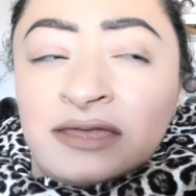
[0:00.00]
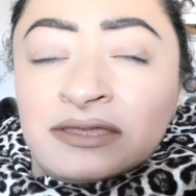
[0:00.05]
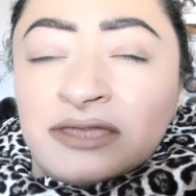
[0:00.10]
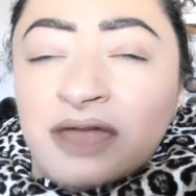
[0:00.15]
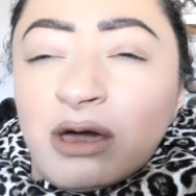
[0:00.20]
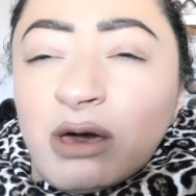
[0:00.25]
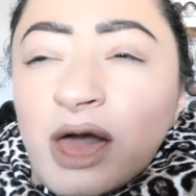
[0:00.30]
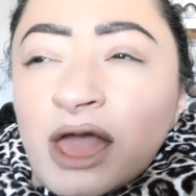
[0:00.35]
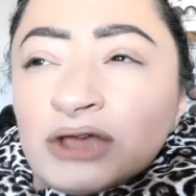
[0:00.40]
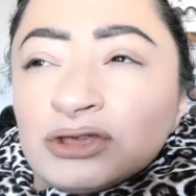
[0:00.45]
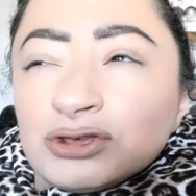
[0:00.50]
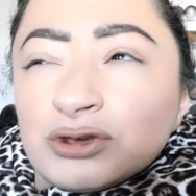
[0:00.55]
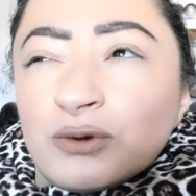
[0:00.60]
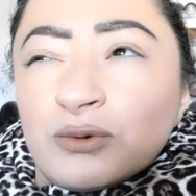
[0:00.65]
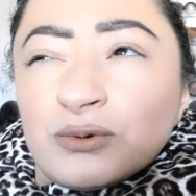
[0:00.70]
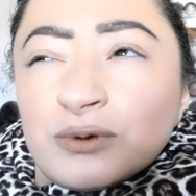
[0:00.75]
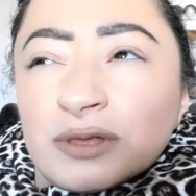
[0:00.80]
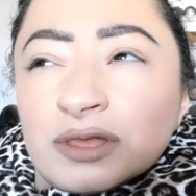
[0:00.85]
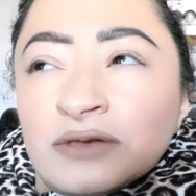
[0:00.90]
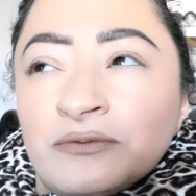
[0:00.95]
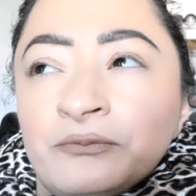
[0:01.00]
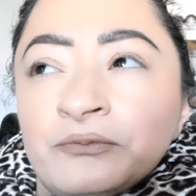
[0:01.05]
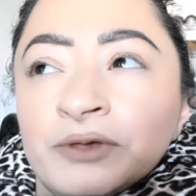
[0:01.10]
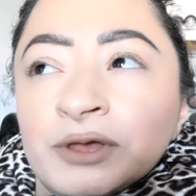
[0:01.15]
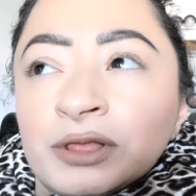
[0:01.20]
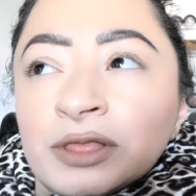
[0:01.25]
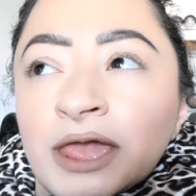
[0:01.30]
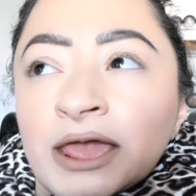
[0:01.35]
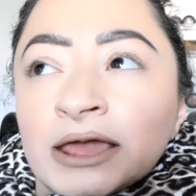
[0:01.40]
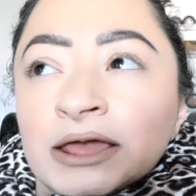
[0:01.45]
Now, I don't really
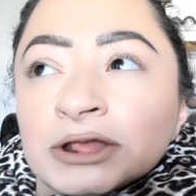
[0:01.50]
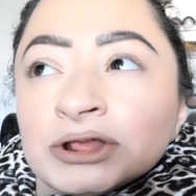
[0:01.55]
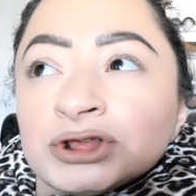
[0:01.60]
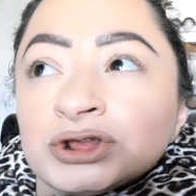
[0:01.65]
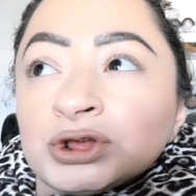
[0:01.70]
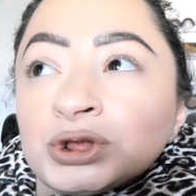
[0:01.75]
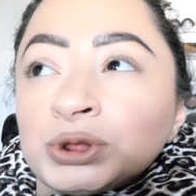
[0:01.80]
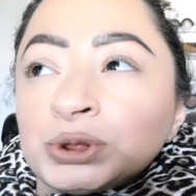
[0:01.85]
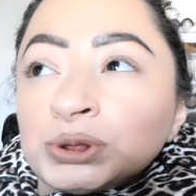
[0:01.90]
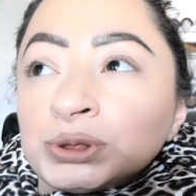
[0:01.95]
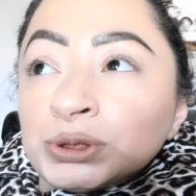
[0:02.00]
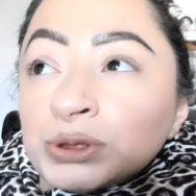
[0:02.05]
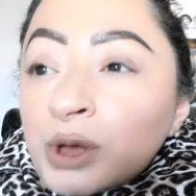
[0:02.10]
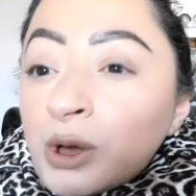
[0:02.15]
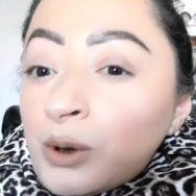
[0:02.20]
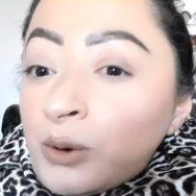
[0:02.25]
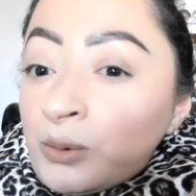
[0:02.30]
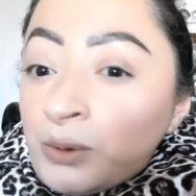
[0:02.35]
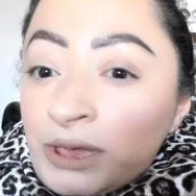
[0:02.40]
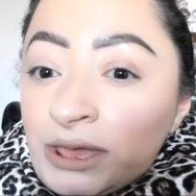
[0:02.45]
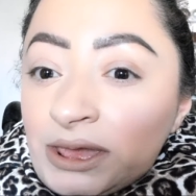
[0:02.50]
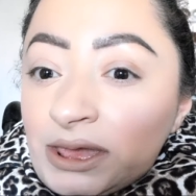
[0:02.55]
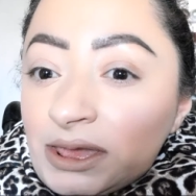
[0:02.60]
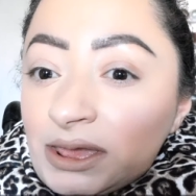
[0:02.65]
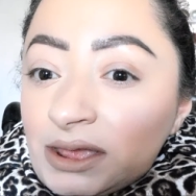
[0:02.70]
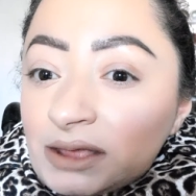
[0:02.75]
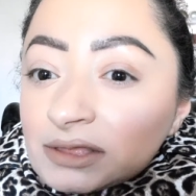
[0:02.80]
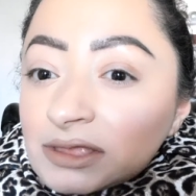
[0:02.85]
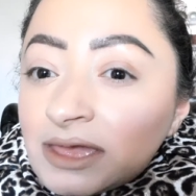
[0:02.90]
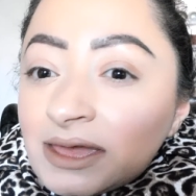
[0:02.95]
feel like it's
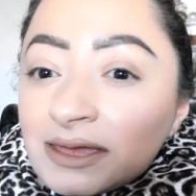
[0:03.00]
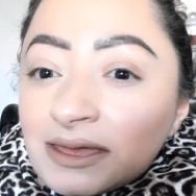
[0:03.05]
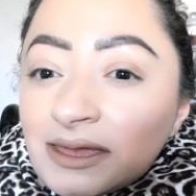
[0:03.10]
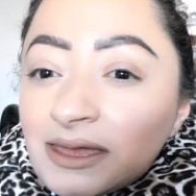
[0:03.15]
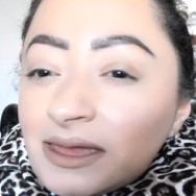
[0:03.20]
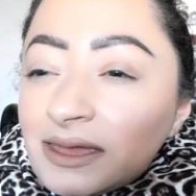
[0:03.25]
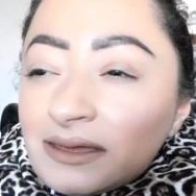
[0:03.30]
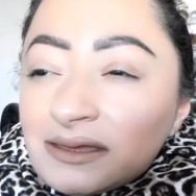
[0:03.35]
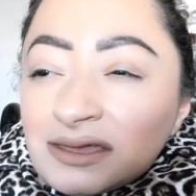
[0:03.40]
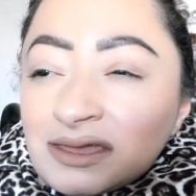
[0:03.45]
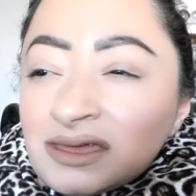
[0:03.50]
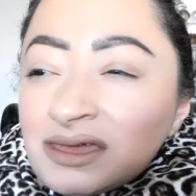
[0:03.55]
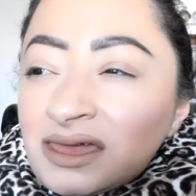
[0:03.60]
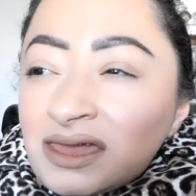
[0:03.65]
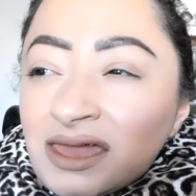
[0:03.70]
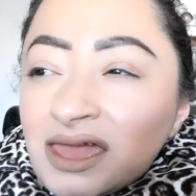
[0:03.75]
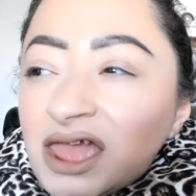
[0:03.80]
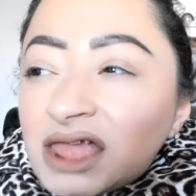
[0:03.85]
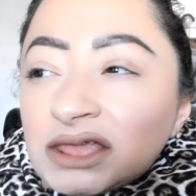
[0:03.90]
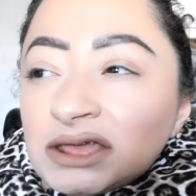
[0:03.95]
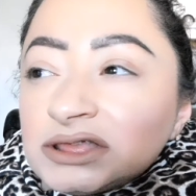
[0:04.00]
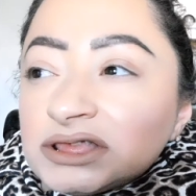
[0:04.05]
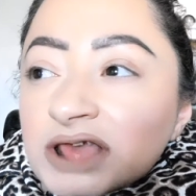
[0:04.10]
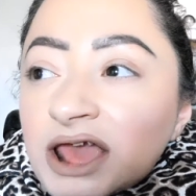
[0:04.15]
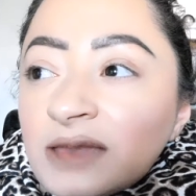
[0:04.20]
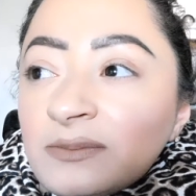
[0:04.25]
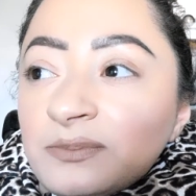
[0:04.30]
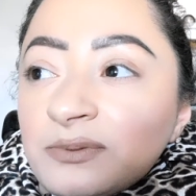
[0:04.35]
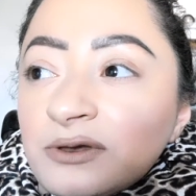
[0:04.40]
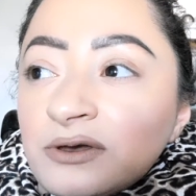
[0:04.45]
glowy, like any
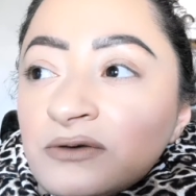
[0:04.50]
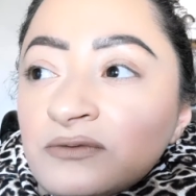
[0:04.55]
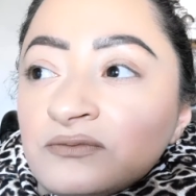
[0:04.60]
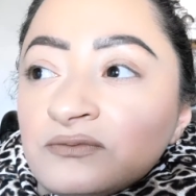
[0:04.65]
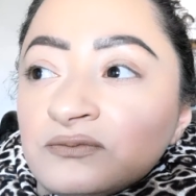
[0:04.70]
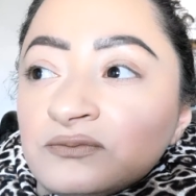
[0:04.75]
type of